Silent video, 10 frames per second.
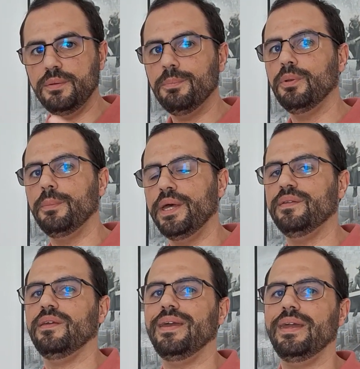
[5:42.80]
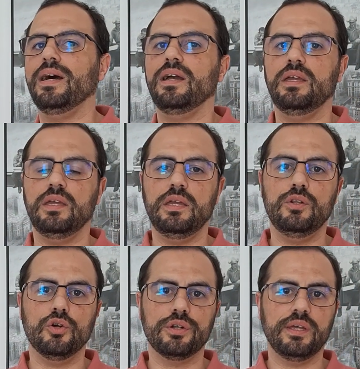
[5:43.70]
implement AI
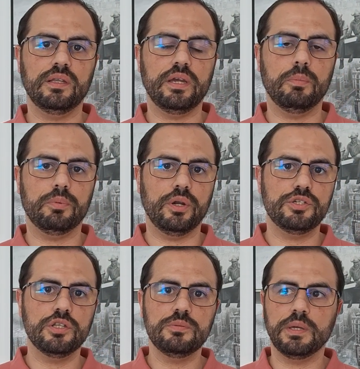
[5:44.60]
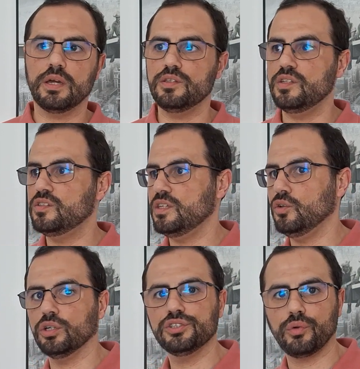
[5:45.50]
in your daily operations because it's in
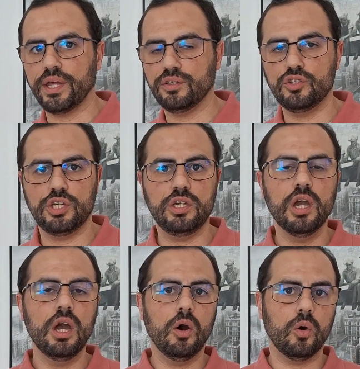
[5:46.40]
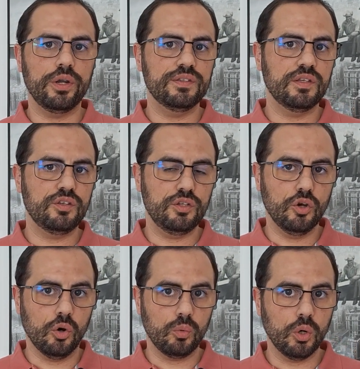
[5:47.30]
your strategy or is it in
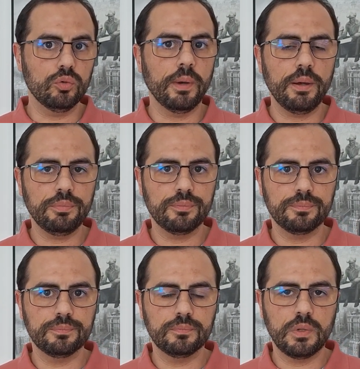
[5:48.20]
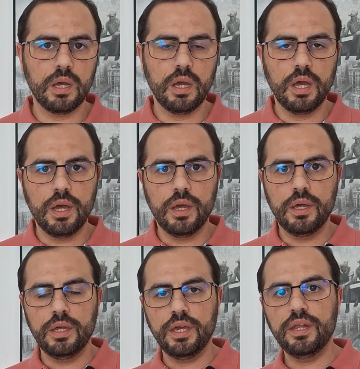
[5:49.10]
your roadmap,
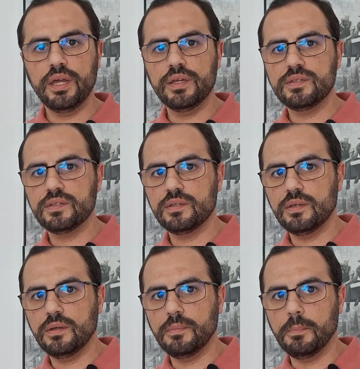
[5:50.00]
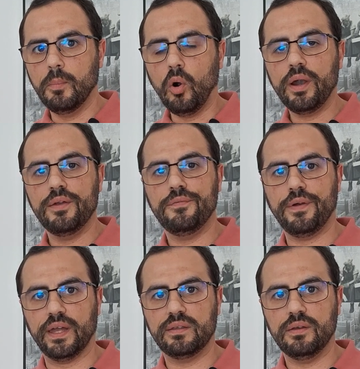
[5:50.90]
it is more
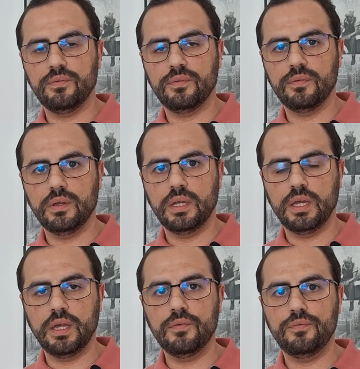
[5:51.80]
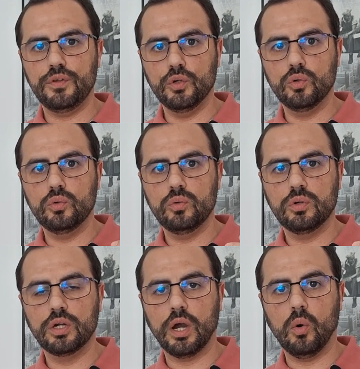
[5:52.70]
effective if you
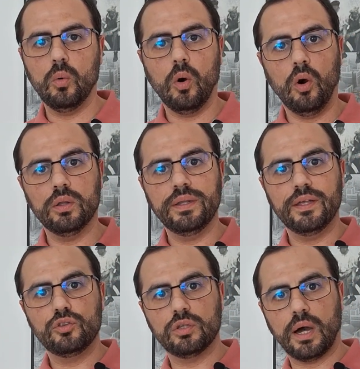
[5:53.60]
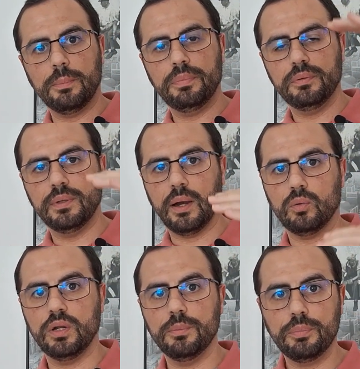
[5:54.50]
go on a
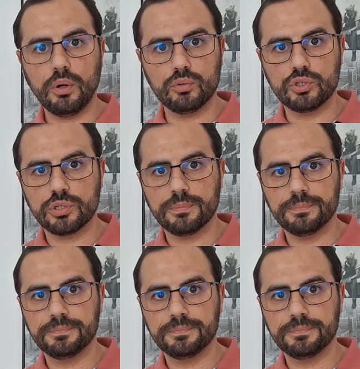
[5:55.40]
top-down approach,